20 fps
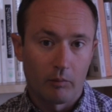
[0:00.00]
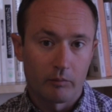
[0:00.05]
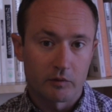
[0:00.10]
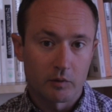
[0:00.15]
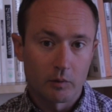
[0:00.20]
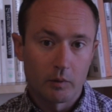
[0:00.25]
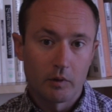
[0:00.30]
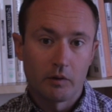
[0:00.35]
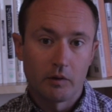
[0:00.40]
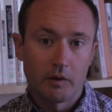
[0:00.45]

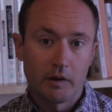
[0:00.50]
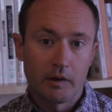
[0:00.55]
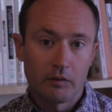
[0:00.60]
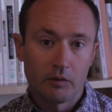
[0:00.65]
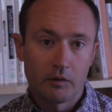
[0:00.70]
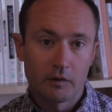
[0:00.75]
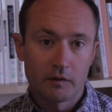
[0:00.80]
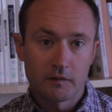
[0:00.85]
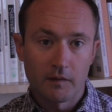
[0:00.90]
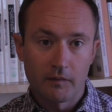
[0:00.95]
So
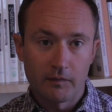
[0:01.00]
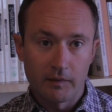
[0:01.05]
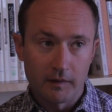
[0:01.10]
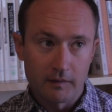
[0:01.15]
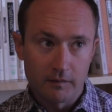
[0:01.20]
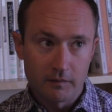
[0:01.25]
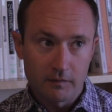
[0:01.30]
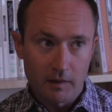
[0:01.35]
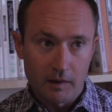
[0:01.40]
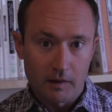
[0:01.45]
it looks at
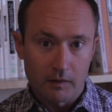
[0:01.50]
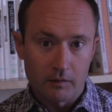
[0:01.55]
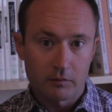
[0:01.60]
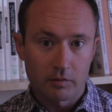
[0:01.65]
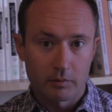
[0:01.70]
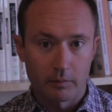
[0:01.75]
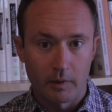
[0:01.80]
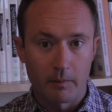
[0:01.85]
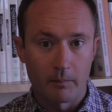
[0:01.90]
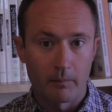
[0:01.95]
these things
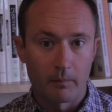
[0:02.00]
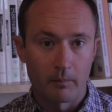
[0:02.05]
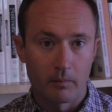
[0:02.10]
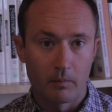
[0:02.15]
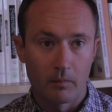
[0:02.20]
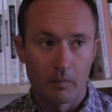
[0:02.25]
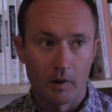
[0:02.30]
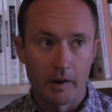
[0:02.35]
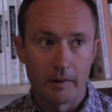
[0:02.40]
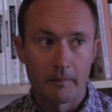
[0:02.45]
from
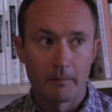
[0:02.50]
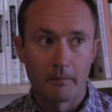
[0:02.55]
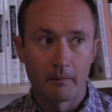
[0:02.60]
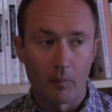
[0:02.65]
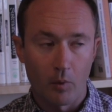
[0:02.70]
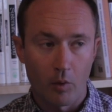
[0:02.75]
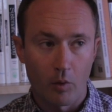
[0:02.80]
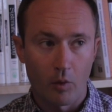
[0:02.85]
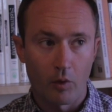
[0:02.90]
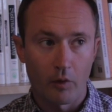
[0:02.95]
a
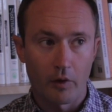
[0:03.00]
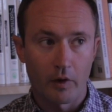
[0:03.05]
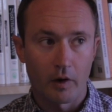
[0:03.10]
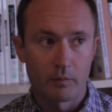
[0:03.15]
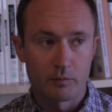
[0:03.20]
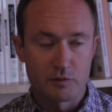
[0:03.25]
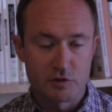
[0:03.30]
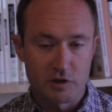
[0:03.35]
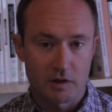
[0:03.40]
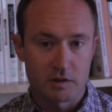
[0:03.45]
more
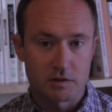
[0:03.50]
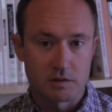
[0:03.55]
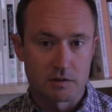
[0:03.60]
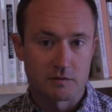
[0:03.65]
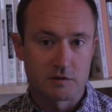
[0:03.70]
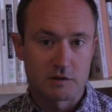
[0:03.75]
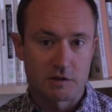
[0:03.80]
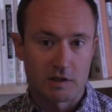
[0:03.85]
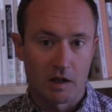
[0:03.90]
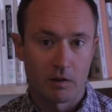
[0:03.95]

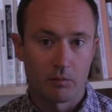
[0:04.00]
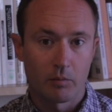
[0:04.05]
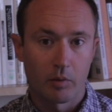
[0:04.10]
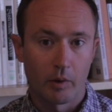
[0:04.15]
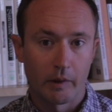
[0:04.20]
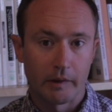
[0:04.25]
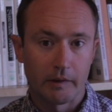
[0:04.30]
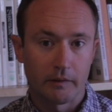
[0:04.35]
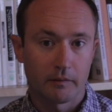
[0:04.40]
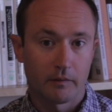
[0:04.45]
objective
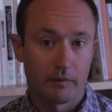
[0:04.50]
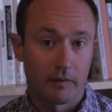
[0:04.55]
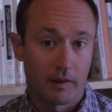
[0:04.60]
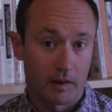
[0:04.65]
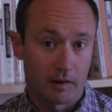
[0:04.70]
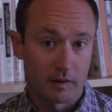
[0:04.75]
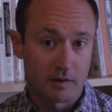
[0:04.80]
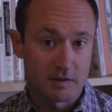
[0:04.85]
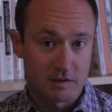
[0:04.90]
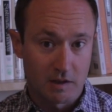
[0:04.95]
standpoint
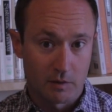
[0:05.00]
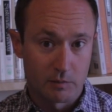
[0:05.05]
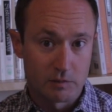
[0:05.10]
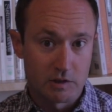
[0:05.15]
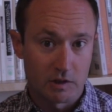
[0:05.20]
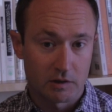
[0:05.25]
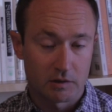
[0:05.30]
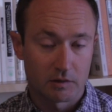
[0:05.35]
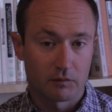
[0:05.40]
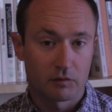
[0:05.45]
than a
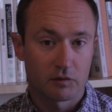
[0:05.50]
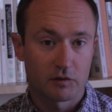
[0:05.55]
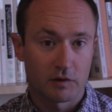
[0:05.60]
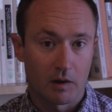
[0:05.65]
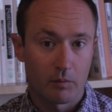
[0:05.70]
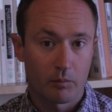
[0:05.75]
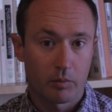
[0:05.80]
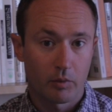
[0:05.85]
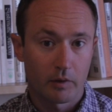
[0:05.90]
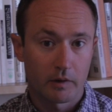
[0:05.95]
subjective
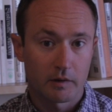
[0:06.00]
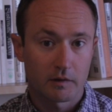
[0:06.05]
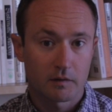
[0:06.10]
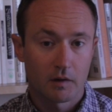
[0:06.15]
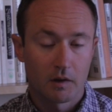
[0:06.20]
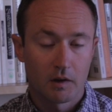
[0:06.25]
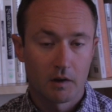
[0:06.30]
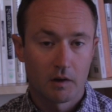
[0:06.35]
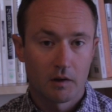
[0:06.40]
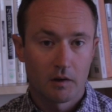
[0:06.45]
standpoint.
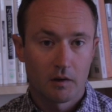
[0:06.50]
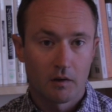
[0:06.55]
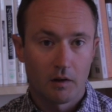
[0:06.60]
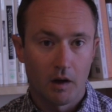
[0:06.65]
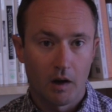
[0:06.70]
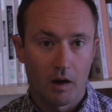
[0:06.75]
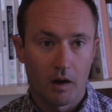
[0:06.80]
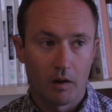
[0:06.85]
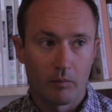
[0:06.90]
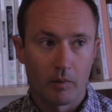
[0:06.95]

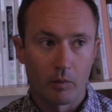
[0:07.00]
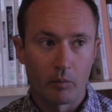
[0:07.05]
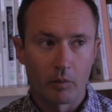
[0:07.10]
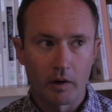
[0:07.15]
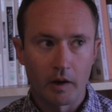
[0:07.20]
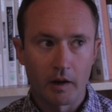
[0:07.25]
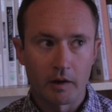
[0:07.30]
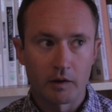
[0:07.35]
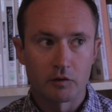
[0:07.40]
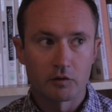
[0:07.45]
And
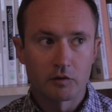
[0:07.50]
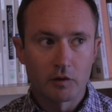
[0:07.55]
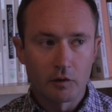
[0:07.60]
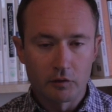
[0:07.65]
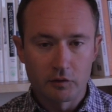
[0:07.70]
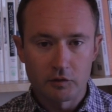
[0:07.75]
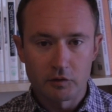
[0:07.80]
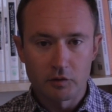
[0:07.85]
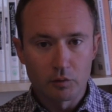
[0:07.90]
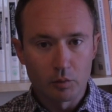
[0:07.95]
when I use
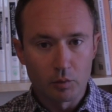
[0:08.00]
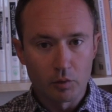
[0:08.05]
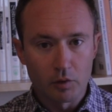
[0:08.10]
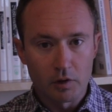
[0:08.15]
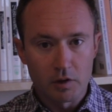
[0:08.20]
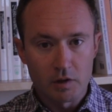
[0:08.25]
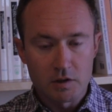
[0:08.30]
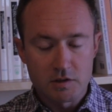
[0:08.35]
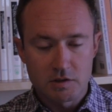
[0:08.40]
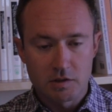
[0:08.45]
those two
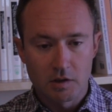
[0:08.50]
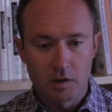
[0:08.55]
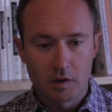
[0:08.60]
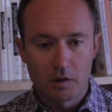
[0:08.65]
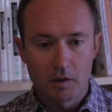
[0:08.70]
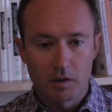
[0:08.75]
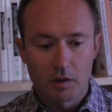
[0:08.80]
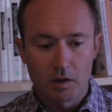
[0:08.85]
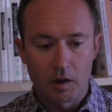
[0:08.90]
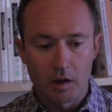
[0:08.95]
words,
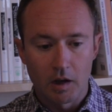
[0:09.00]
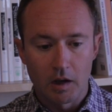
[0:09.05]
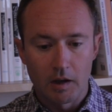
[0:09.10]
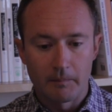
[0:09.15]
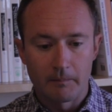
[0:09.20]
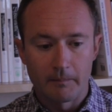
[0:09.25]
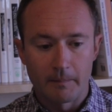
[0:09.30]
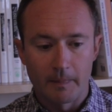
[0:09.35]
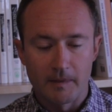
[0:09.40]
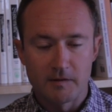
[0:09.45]

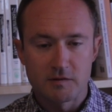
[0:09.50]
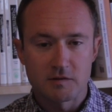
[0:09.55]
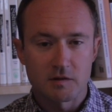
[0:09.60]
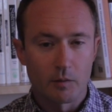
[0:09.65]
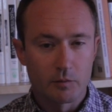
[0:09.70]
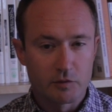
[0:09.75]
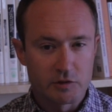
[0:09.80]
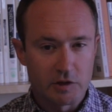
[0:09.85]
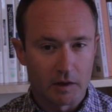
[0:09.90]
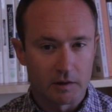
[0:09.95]

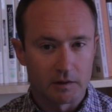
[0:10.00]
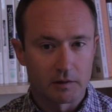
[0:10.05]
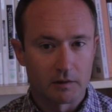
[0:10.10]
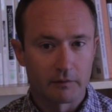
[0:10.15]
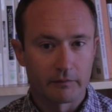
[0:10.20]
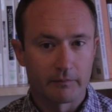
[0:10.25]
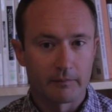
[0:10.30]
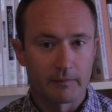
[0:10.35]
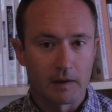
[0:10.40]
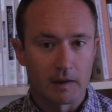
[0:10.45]

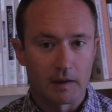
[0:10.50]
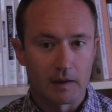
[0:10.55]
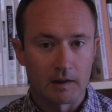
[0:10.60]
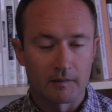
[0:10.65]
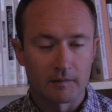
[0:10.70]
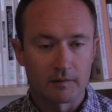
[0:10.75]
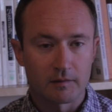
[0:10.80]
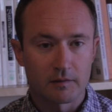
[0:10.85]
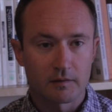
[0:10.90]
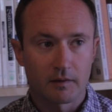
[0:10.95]
subjective
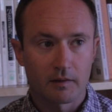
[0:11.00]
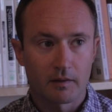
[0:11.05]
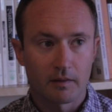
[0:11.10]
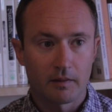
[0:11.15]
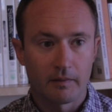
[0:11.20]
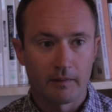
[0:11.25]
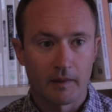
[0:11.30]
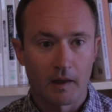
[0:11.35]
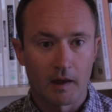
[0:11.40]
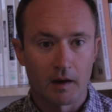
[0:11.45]
means
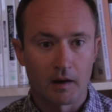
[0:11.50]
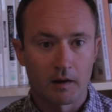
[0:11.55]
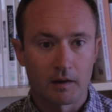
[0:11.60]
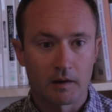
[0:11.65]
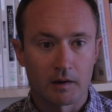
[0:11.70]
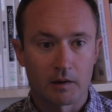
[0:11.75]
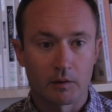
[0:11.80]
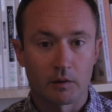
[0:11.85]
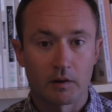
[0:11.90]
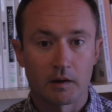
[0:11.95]
that
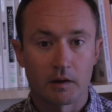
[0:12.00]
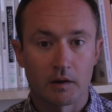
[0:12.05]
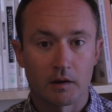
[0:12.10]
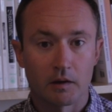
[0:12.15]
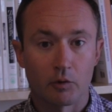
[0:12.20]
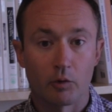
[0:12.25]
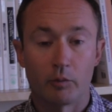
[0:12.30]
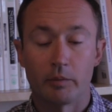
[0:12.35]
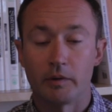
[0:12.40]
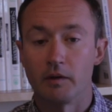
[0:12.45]
it
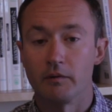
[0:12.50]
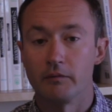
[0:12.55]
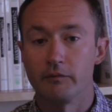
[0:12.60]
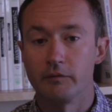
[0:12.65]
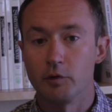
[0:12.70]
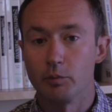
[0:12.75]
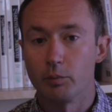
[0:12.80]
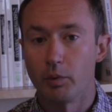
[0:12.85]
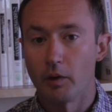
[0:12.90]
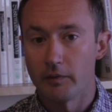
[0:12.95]
would be a
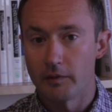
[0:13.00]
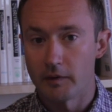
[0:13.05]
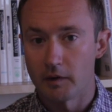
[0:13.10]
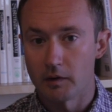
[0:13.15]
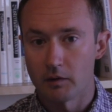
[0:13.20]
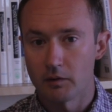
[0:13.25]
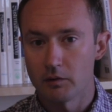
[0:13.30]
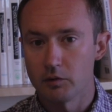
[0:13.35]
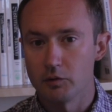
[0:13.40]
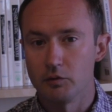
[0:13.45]
viewpoint that
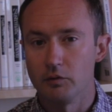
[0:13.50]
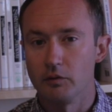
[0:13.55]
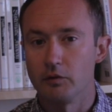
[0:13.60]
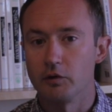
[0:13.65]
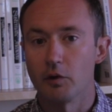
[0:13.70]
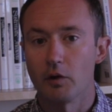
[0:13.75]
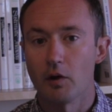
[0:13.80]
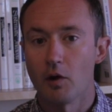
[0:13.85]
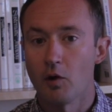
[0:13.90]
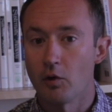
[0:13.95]
includes
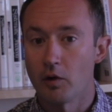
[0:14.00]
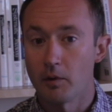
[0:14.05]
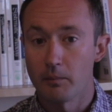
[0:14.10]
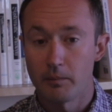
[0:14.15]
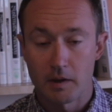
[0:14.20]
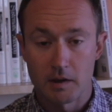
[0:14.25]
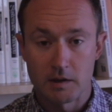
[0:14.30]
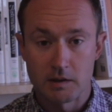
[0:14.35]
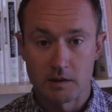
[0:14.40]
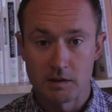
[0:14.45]
your own
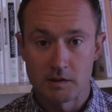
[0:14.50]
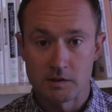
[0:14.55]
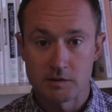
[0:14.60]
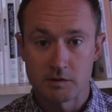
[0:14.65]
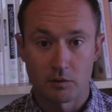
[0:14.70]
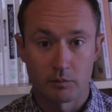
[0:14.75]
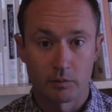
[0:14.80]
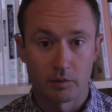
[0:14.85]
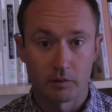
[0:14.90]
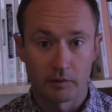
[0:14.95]
opinions
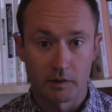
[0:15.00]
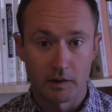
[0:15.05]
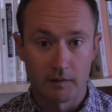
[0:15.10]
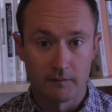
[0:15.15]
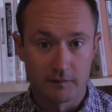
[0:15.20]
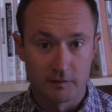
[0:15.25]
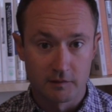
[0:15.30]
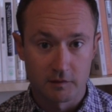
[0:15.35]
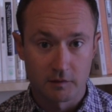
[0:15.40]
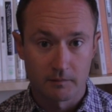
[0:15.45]
or
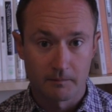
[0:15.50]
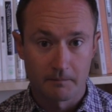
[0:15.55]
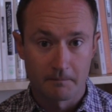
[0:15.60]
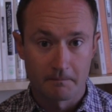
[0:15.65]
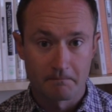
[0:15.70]
beliefs,